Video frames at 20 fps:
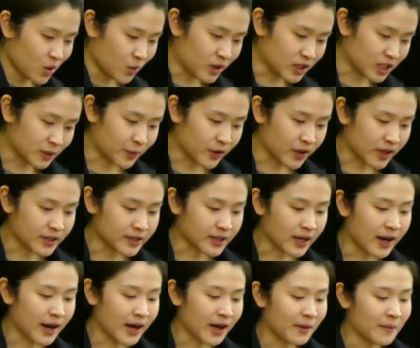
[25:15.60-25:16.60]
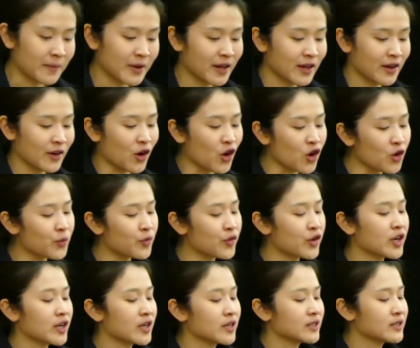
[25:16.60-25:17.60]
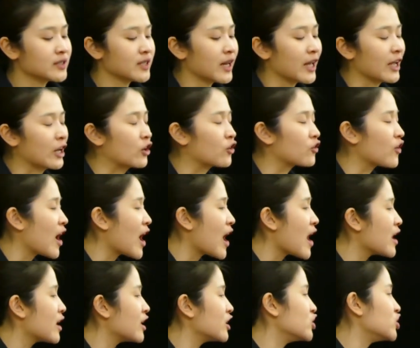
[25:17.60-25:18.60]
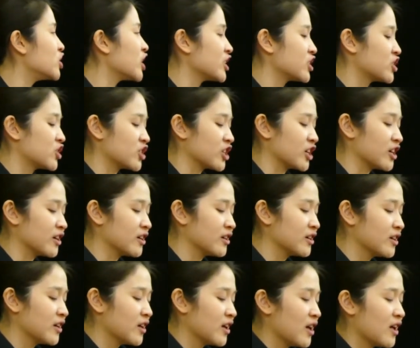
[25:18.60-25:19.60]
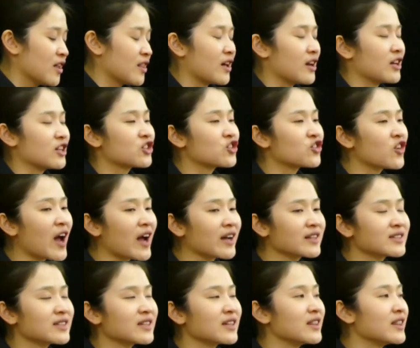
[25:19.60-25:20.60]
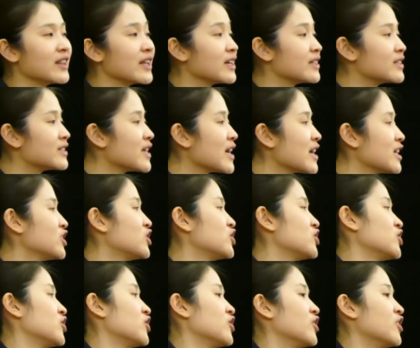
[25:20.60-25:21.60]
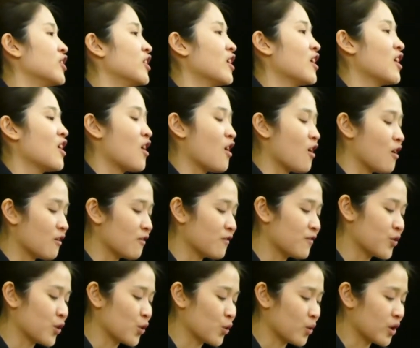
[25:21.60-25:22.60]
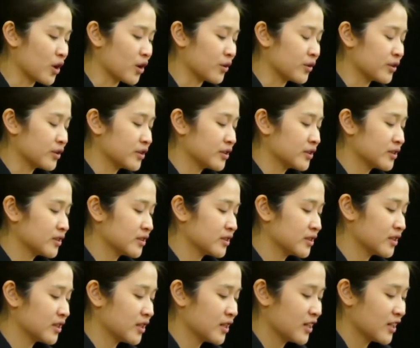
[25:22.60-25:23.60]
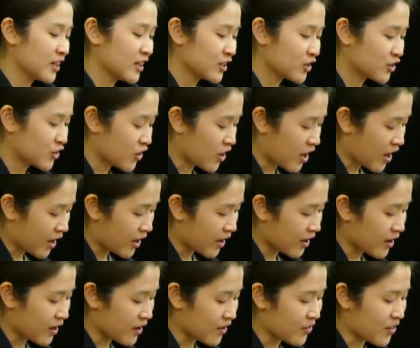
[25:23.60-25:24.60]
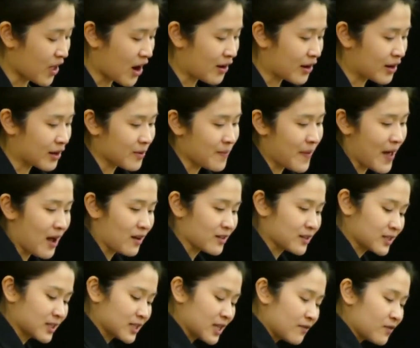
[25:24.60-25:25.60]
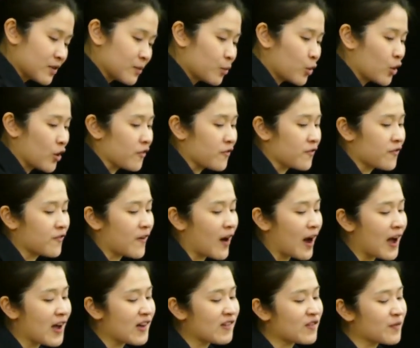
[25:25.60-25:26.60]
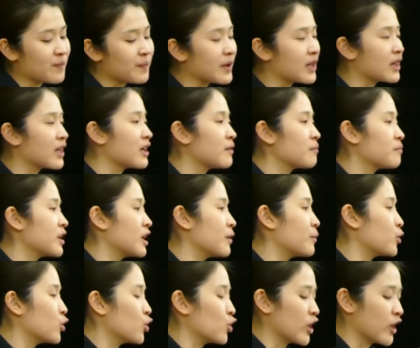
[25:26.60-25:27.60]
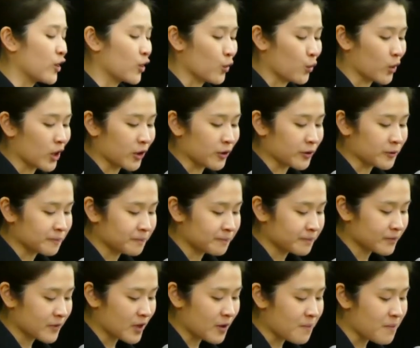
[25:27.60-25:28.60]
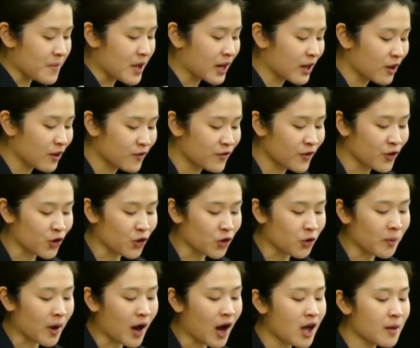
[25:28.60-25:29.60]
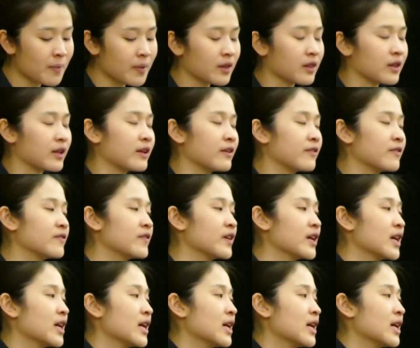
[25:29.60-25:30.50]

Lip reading: Once upon a time, Oprah did a grand gesture that attracted the attention of the world. Today, there are about 7.5 billion people in the world, many of whom, I believe,